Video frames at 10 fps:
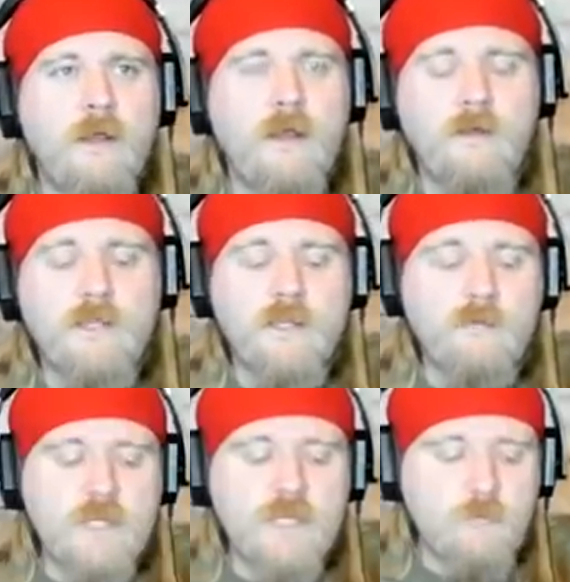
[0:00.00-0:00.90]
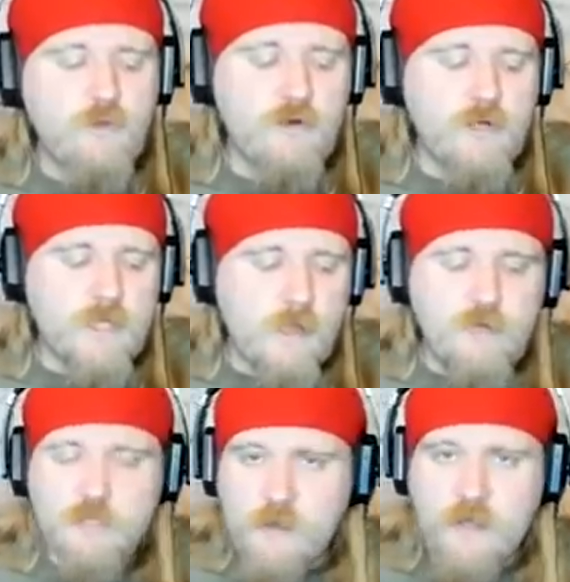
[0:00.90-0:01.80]
Now, it's going to be similar in some
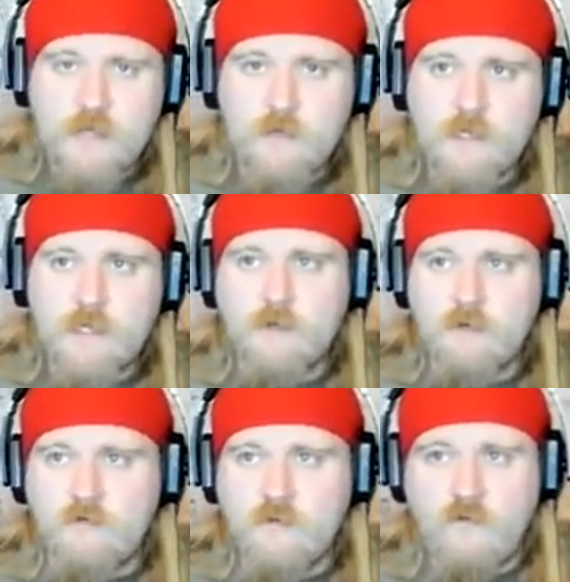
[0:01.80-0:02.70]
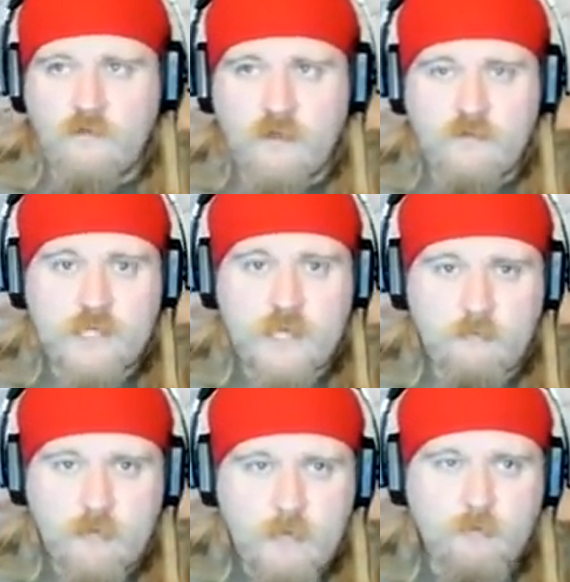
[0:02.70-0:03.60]
respects because it's going to involve a lot of the
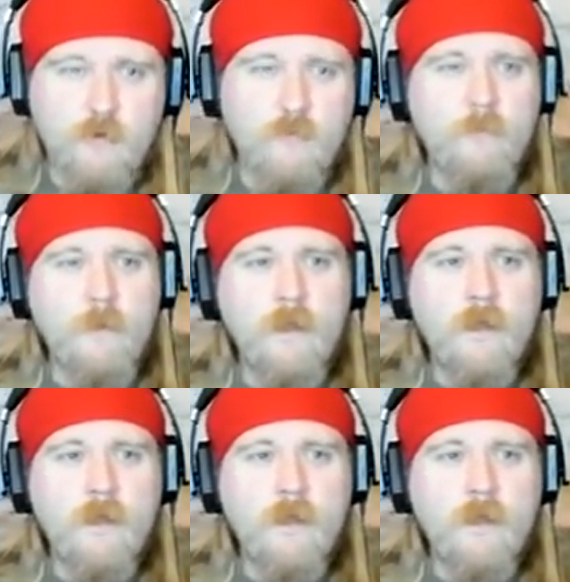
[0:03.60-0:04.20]
same people.